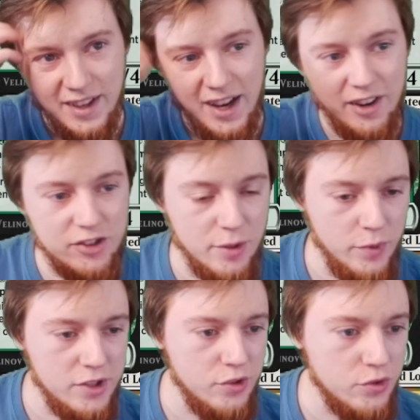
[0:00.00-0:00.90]
I don't know,
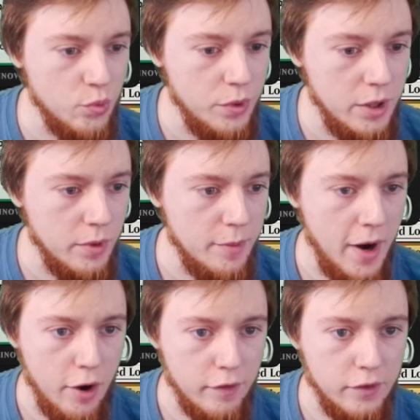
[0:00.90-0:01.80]
Gemrazor is really, really
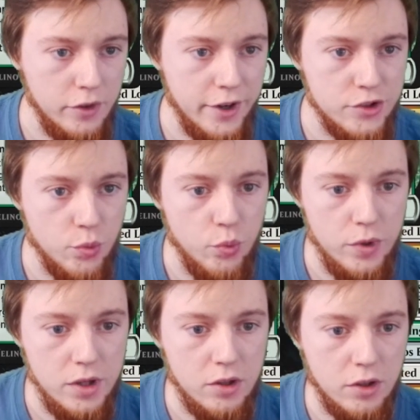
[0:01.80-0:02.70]
powerful, and it's a
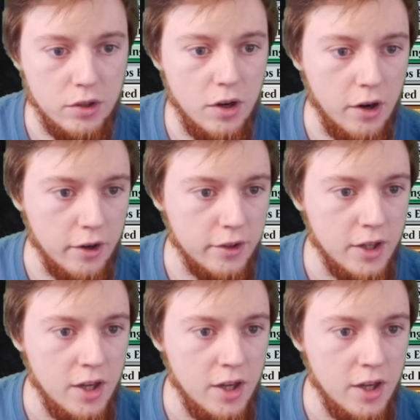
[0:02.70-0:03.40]
really good card.